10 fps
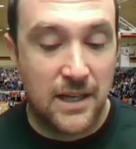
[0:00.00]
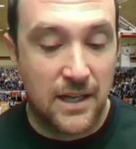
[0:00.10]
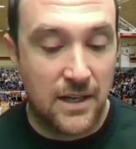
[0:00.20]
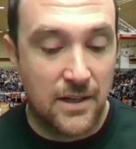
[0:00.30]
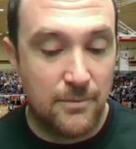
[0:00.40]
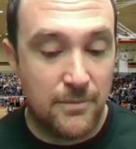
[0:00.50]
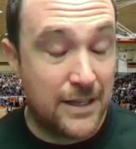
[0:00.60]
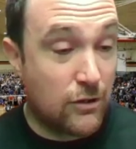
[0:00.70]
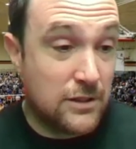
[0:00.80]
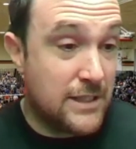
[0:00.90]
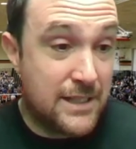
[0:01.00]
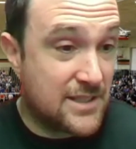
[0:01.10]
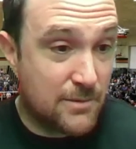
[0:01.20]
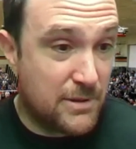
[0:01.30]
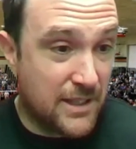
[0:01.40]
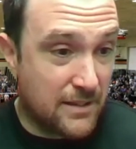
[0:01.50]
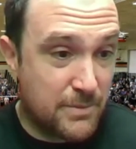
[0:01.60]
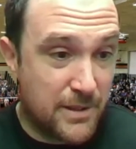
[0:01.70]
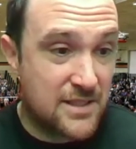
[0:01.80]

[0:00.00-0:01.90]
Um, and our league is competing. Penn